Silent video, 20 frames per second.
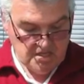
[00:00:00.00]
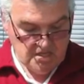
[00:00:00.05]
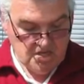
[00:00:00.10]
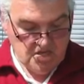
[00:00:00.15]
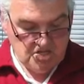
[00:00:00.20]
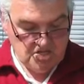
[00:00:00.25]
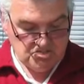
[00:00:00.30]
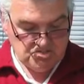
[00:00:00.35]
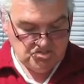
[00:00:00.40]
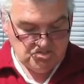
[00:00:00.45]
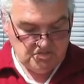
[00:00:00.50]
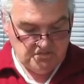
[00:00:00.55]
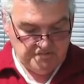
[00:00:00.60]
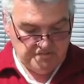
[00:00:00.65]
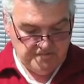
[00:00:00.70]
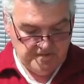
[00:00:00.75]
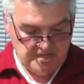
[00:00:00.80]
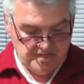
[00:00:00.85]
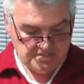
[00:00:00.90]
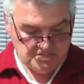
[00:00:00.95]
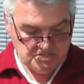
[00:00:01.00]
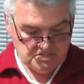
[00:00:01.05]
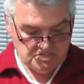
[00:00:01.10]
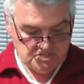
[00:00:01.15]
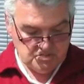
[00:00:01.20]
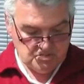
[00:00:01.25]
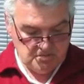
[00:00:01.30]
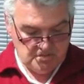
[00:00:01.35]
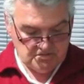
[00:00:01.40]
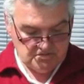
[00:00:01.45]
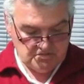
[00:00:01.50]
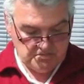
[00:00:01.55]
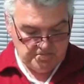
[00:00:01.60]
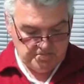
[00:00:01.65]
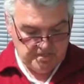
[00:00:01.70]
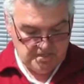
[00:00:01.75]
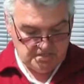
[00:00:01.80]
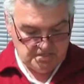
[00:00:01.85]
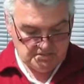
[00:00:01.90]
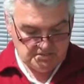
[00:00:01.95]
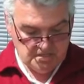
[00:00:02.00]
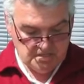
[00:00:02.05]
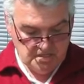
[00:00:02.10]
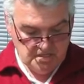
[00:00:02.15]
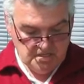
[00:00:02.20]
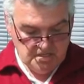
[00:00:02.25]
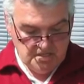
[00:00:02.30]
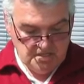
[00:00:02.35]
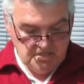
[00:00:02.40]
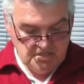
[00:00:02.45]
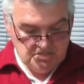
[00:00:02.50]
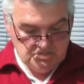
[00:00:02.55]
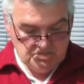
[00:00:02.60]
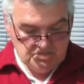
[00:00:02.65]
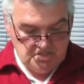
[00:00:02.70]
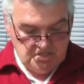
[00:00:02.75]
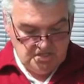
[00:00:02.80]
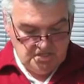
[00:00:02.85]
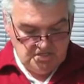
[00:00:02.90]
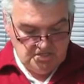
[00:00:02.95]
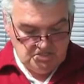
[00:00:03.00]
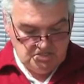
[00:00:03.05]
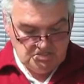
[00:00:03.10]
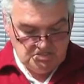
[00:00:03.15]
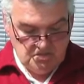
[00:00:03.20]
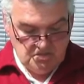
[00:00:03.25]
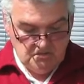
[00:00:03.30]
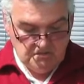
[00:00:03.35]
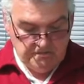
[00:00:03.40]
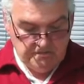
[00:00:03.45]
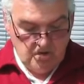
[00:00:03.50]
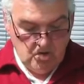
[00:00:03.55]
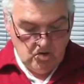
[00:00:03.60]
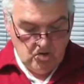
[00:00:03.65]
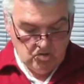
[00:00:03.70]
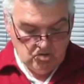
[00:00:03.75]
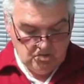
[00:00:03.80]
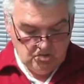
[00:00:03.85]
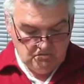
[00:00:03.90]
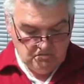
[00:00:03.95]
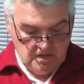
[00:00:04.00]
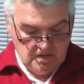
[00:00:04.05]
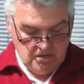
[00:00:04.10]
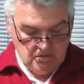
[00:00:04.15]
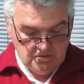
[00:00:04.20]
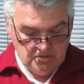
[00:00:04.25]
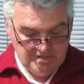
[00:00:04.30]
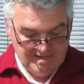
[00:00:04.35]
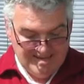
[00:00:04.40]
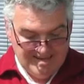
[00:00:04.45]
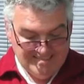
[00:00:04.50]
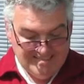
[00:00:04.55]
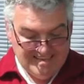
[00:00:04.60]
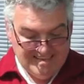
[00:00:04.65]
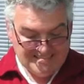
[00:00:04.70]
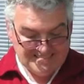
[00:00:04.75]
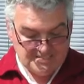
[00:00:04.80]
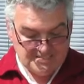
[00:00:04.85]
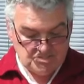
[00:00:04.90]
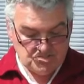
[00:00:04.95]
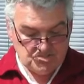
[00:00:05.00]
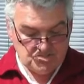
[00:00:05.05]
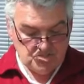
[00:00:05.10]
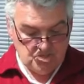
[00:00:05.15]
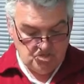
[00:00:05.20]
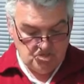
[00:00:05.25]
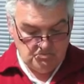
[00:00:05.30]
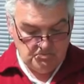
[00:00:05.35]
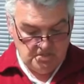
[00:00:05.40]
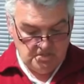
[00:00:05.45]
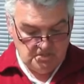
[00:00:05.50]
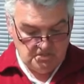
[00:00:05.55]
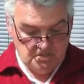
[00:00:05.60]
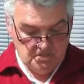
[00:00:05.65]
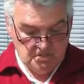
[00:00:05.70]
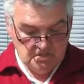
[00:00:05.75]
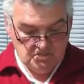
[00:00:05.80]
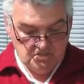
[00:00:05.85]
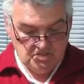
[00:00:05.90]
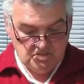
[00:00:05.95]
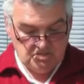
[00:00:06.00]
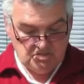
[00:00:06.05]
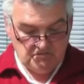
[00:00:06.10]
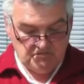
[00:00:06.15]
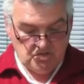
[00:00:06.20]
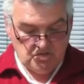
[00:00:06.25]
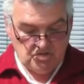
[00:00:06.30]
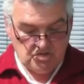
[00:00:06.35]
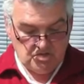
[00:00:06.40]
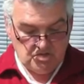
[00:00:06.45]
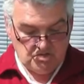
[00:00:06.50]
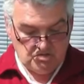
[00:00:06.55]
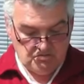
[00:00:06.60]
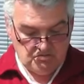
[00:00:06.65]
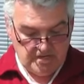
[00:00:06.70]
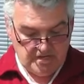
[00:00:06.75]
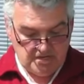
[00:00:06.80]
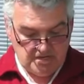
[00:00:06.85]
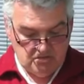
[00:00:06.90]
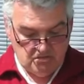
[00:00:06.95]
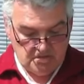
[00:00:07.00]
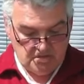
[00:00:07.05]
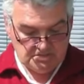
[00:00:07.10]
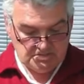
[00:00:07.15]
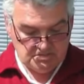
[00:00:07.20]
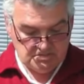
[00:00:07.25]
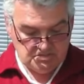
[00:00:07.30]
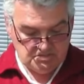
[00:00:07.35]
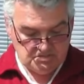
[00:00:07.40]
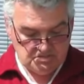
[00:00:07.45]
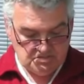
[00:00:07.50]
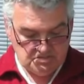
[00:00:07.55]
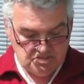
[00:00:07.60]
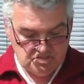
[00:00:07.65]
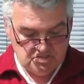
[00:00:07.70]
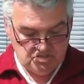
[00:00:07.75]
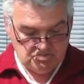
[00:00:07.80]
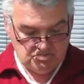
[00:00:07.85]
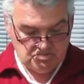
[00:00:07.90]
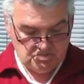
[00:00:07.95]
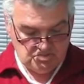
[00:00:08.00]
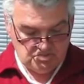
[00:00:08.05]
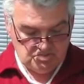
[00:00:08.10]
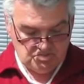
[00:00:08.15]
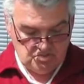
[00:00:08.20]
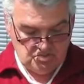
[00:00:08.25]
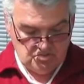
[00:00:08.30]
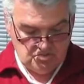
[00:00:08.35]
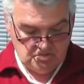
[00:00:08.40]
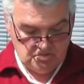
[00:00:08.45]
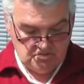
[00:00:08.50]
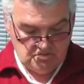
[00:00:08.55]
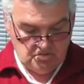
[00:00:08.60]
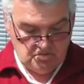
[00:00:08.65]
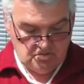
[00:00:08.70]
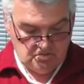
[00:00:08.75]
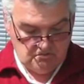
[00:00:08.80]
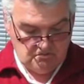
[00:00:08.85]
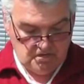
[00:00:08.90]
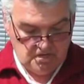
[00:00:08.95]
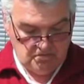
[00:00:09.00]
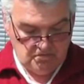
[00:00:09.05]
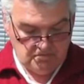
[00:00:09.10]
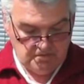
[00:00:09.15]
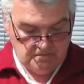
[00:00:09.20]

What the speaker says: and £2,200 to get yourself on the road, and that's assuming that you've got the correct licence to use the scooter on the road.